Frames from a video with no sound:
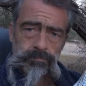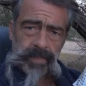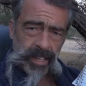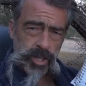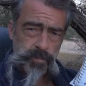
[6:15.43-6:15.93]

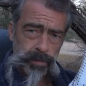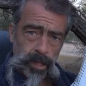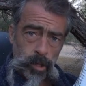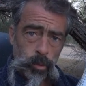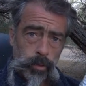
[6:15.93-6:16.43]

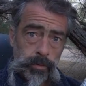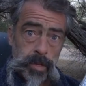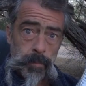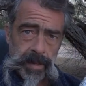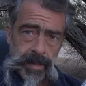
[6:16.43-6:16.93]
explode or
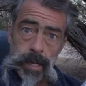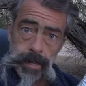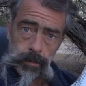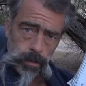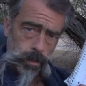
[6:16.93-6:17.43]
something.
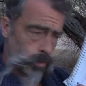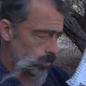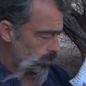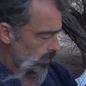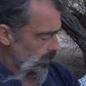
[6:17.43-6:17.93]
I don't know.
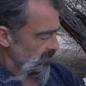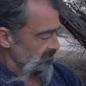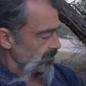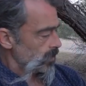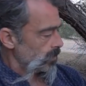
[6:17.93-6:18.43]

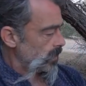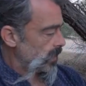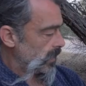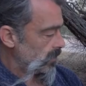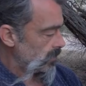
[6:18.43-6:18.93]

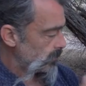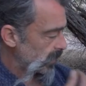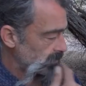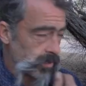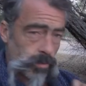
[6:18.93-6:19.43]

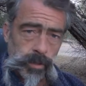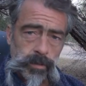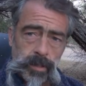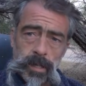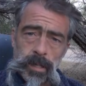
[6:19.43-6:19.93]
Because I know that
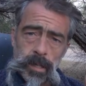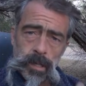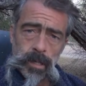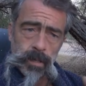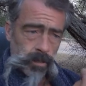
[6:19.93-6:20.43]
the
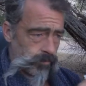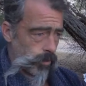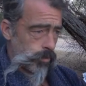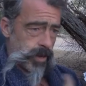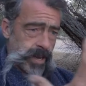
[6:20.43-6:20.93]

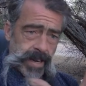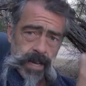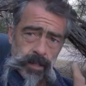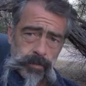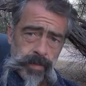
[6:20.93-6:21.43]
further you get
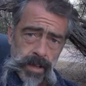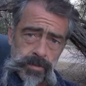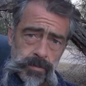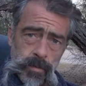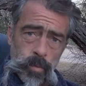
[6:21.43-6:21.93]
out,
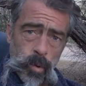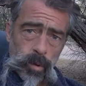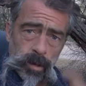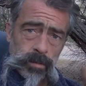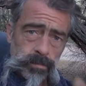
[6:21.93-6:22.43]
the
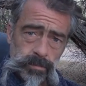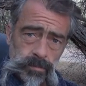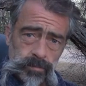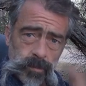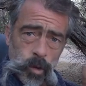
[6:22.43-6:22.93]
more
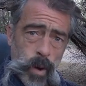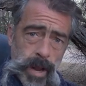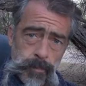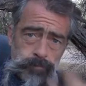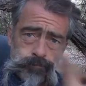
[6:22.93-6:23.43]

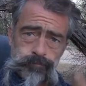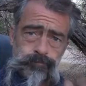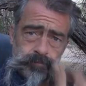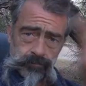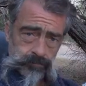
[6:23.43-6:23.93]
away
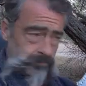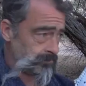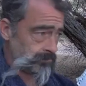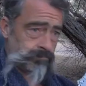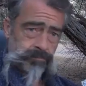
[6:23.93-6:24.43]

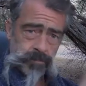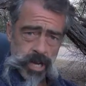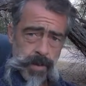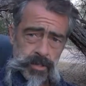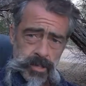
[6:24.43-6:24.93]

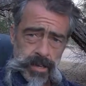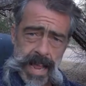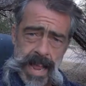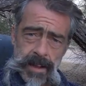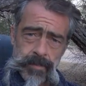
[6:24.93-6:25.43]
time it's going to
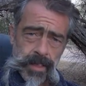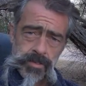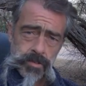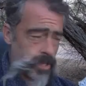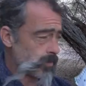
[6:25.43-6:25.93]
have.
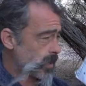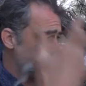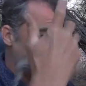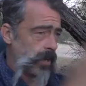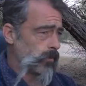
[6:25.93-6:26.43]
That's another
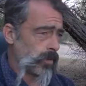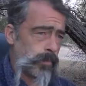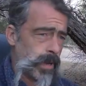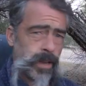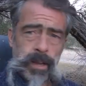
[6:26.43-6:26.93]
idea with
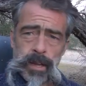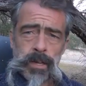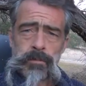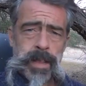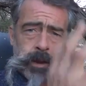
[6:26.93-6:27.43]
my
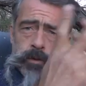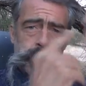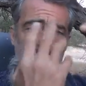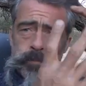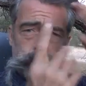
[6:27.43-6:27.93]

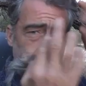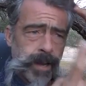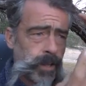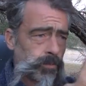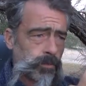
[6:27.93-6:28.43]
gears and the
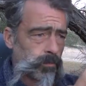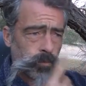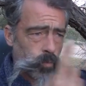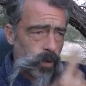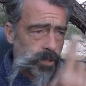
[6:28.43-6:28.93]
planets
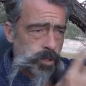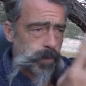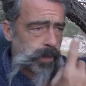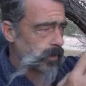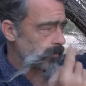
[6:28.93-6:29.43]
and one
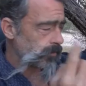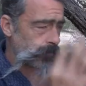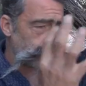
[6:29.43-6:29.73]
spinning.